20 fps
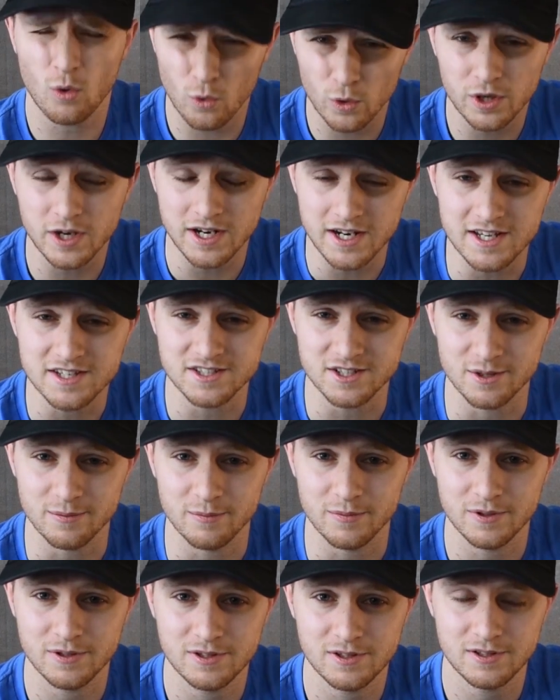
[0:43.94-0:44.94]

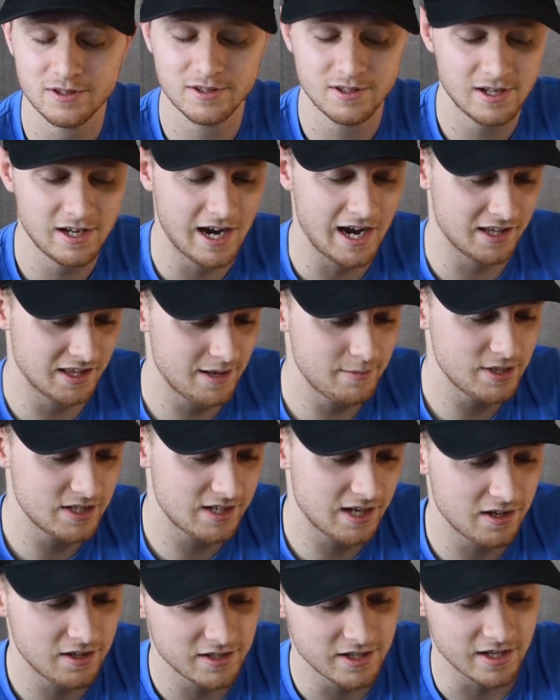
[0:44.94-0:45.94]
organism. And let me
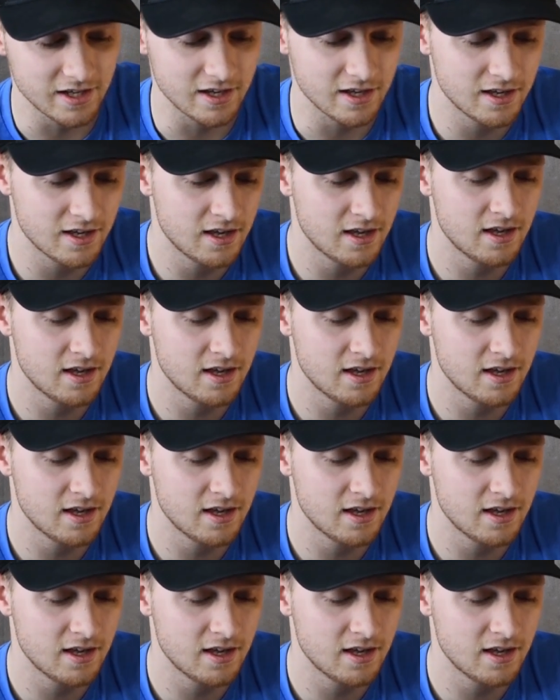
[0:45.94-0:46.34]
tell you,